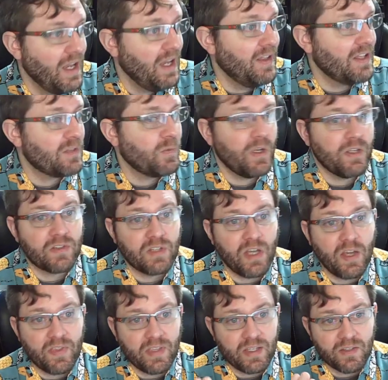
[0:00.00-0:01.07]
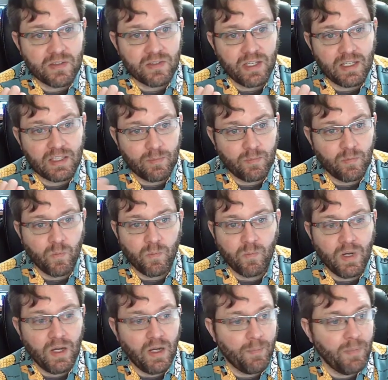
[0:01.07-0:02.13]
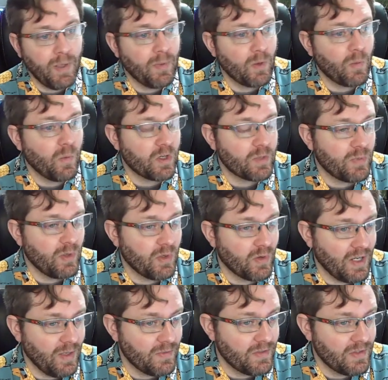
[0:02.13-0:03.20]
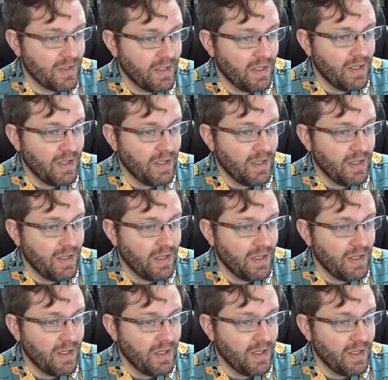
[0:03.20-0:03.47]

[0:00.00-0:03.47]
And that's why you saw things like the public works programs